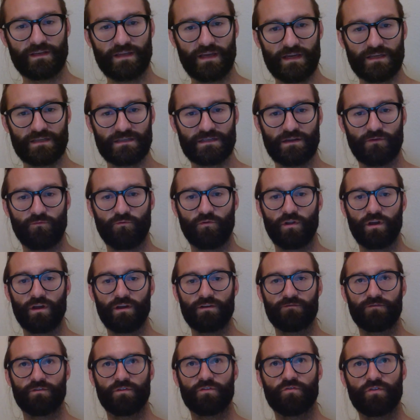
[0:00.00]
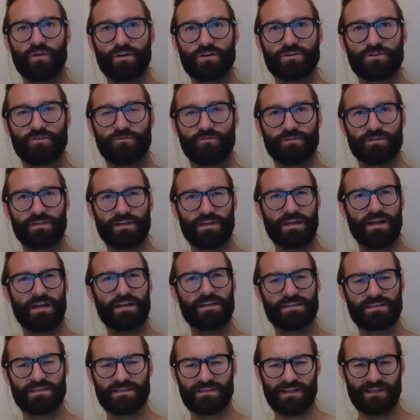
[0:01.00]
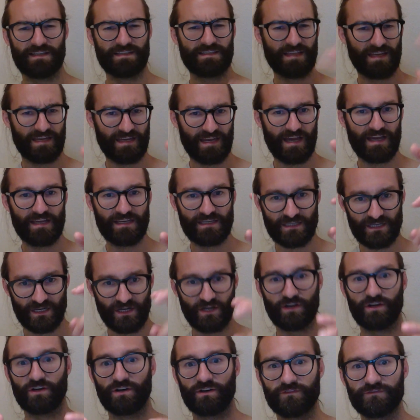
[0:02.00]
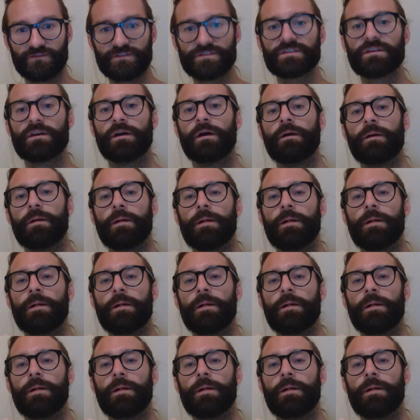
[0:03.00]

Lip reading: test and we're looking for thresholds and nice curves,